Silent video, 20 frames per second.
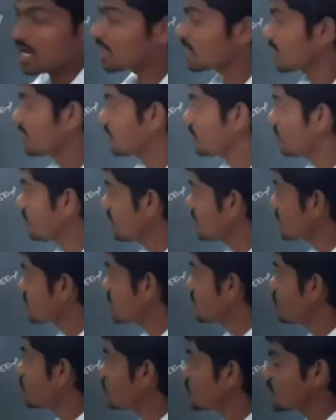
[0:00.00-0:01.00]
In which
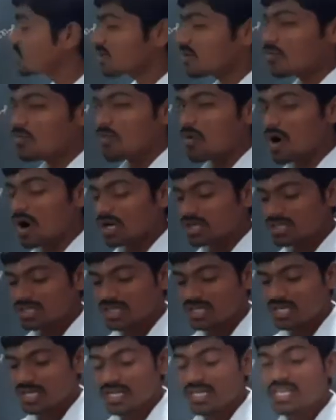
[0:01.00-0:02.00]
solution the
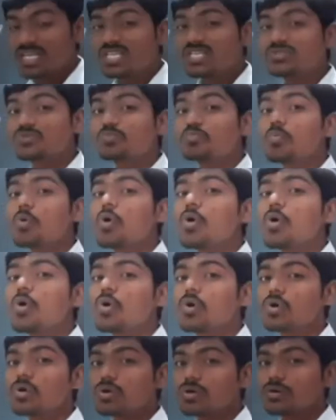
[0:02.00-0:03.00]
water is
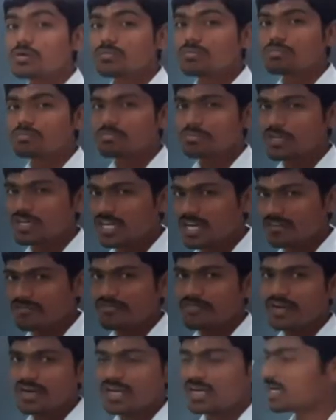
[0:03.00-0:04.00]
more?
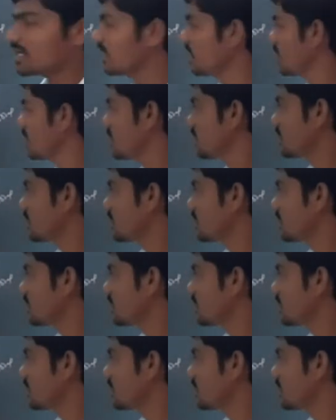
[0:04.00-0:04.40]
Definitely